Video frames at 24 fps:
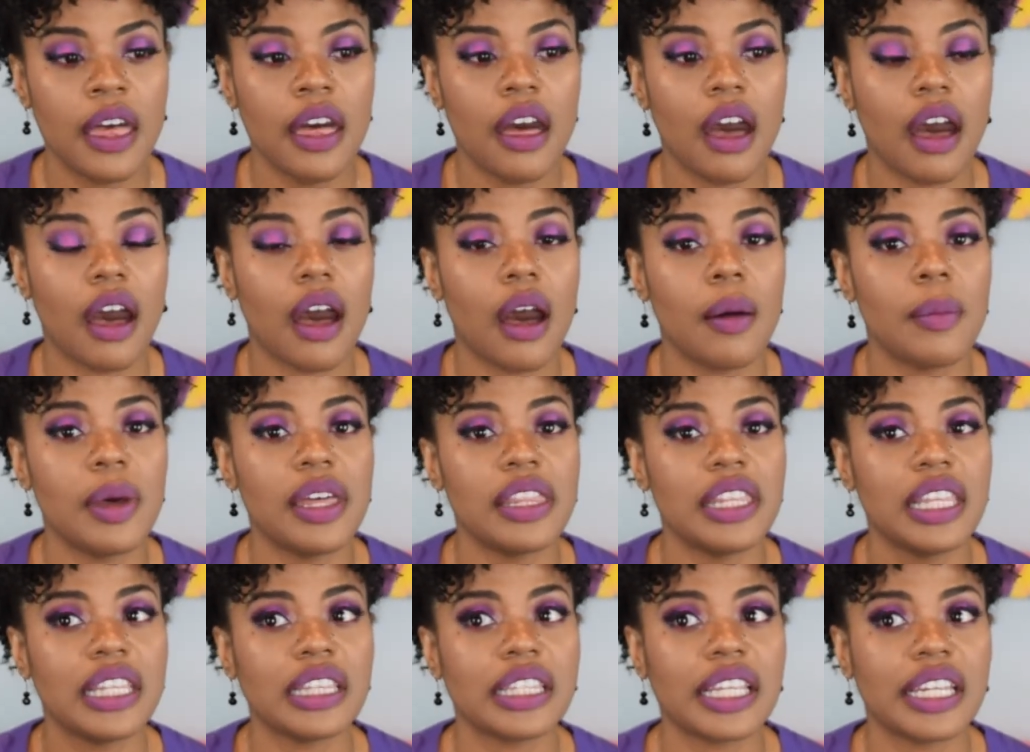And
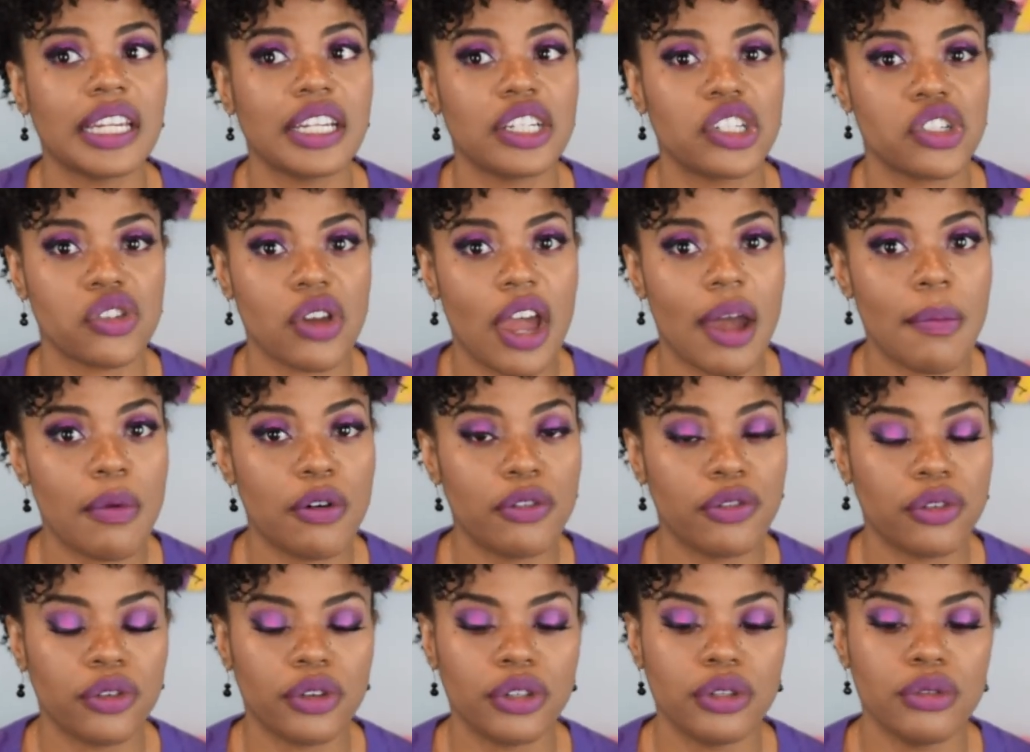then let it dry
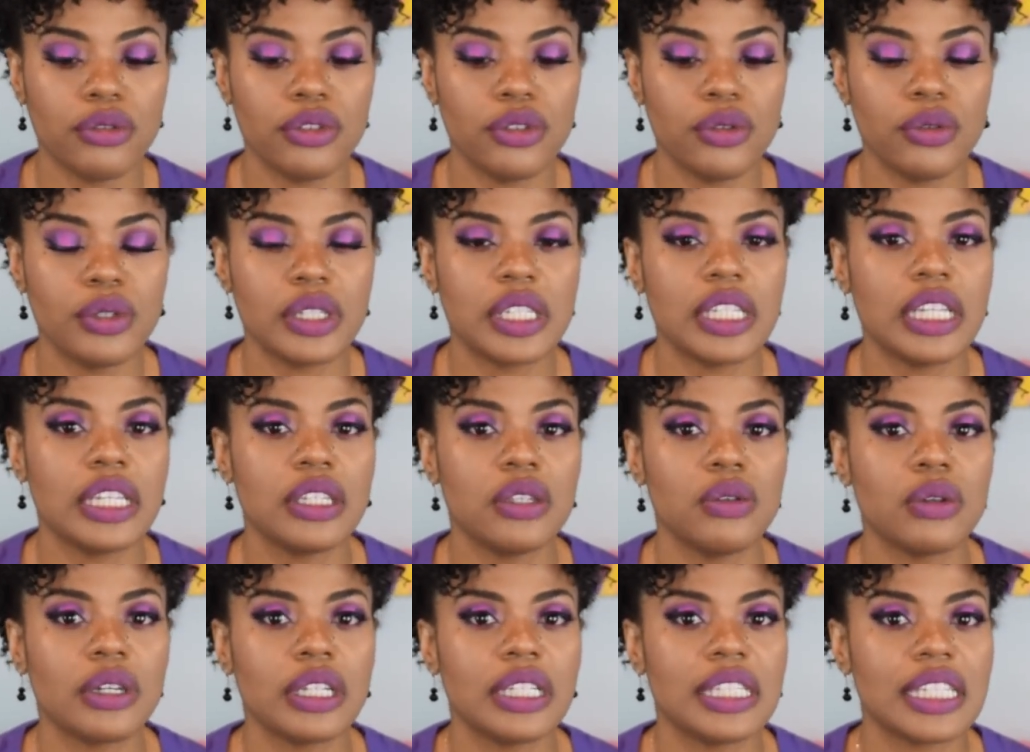before you use it.
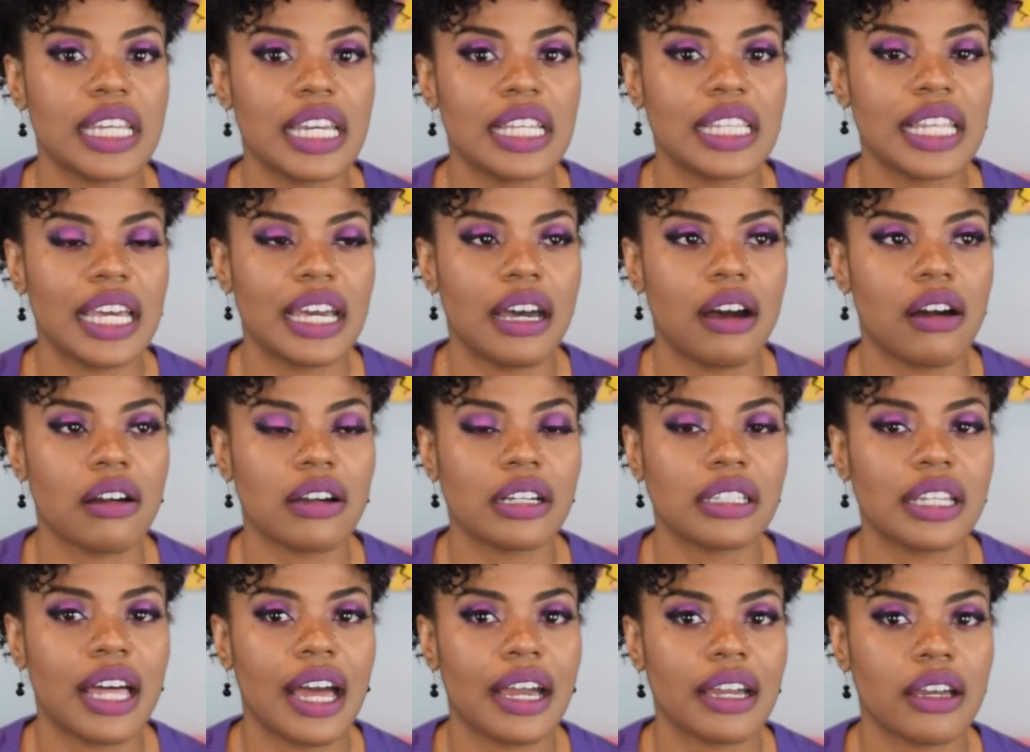You can take that
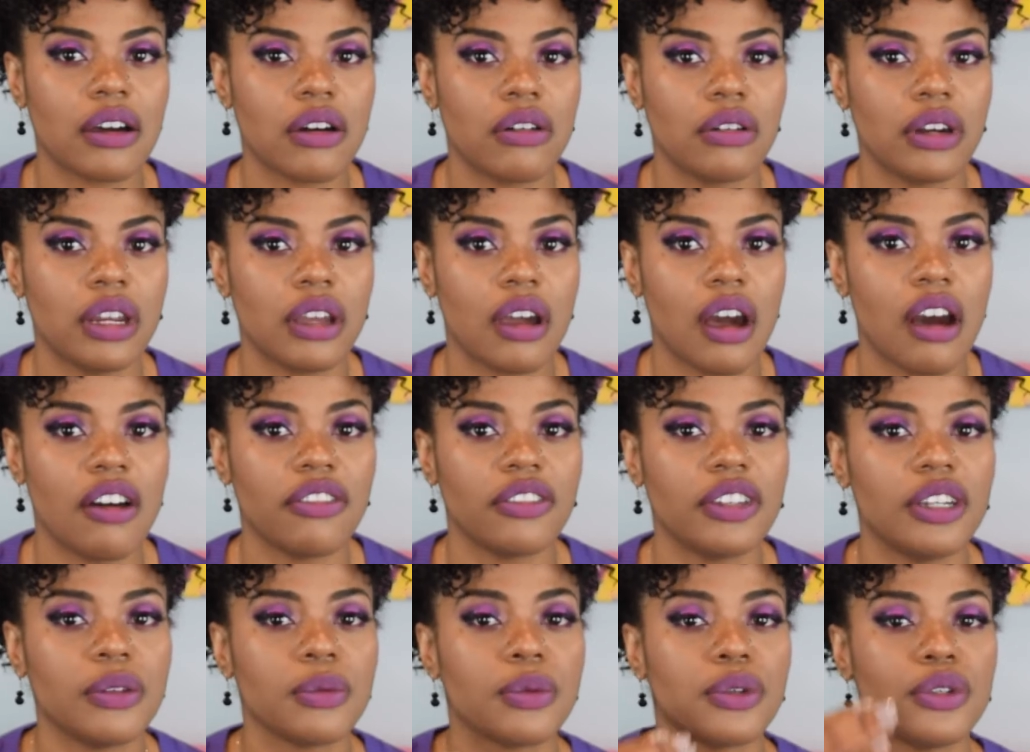alkaline coating off
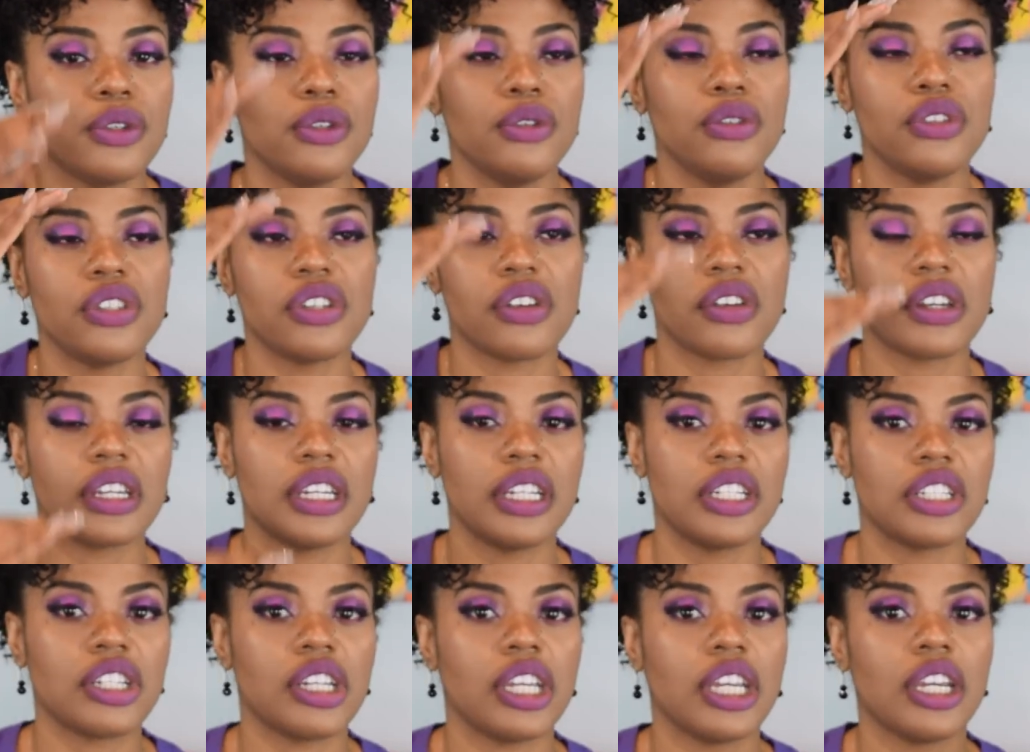and reduce your
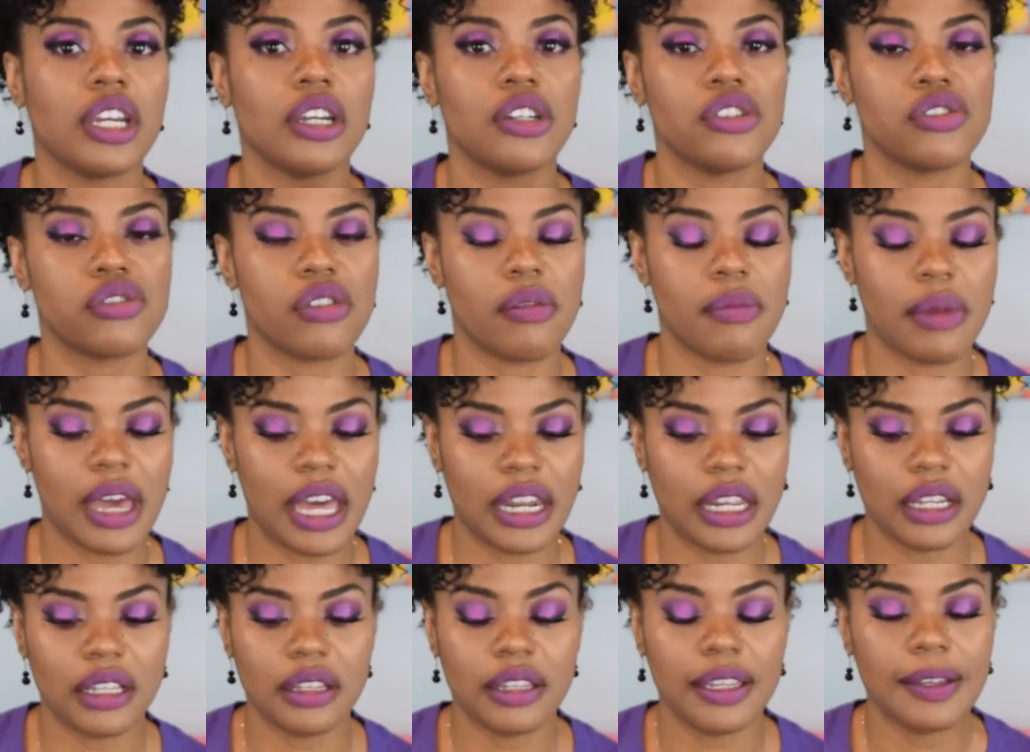itching
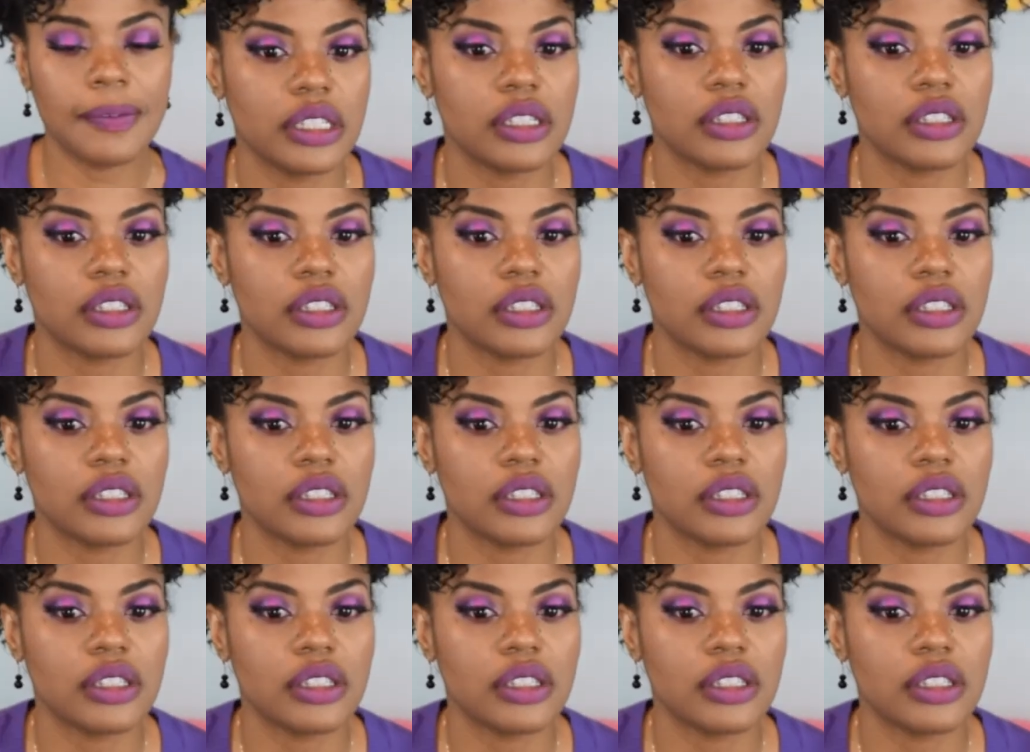dramatically.